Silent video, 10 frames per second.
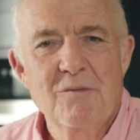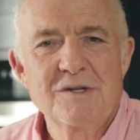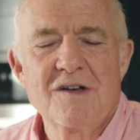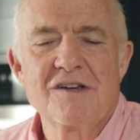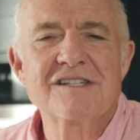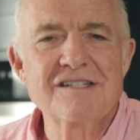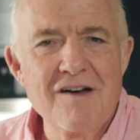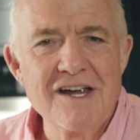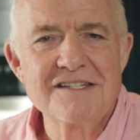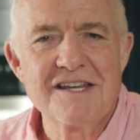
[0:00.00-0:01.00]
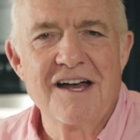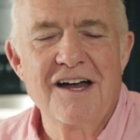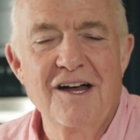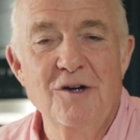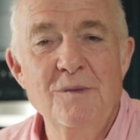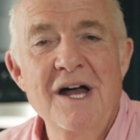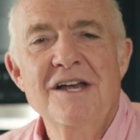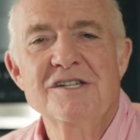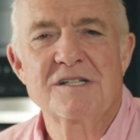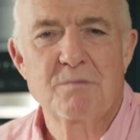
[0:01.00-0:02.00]
was our Stein's at Home
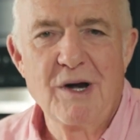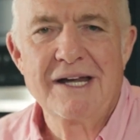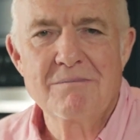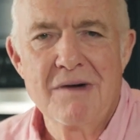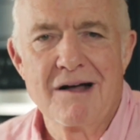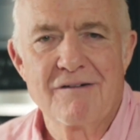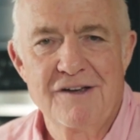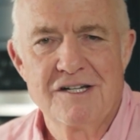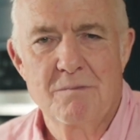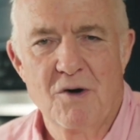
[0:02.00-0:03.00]
spring monkfish